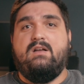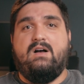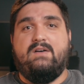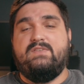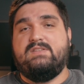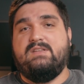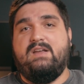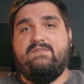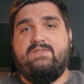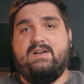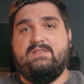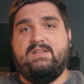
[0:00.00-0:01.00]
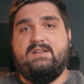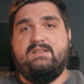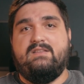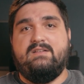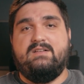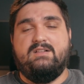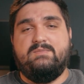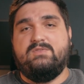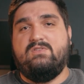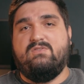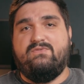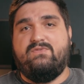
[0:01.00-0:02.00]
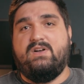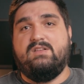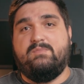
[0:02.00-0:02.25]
Obviously, I found that the clips don't fall